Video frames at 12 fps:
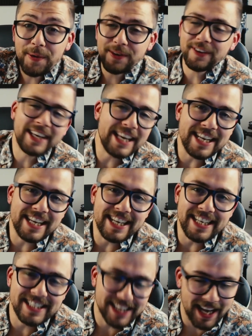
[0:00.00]

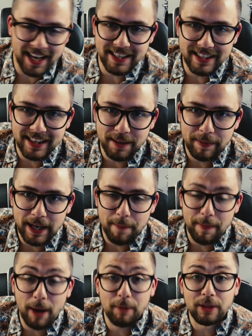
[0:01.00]
duckies, Andilippi here,
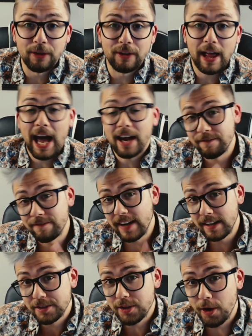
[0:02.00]
back with another
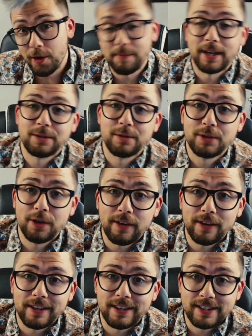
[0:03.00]
advanced OBS
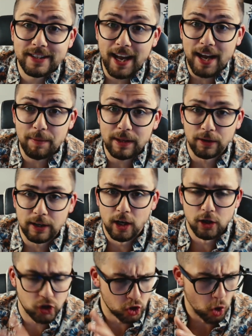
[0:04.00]
tutorial, and today we're looking
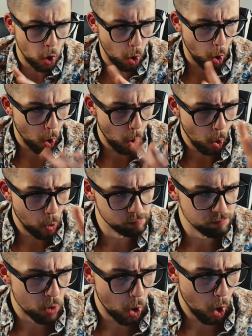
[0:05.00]
at
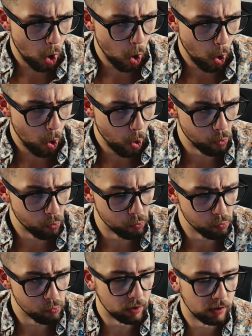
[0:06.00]

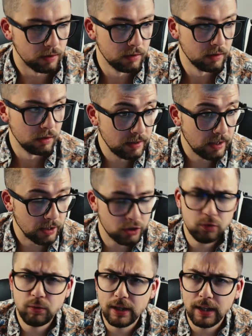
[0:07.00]
slow-mo. I
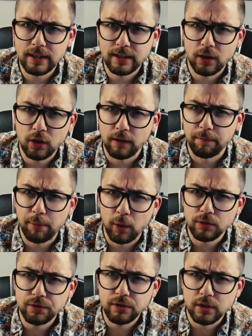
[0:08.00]
just realized I could have
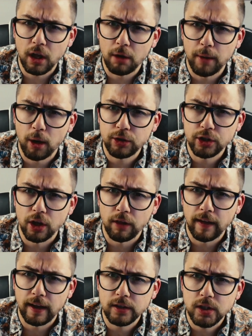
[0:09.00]
put slow motion on
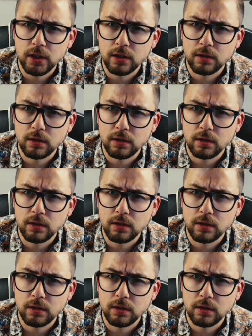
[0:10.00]
that,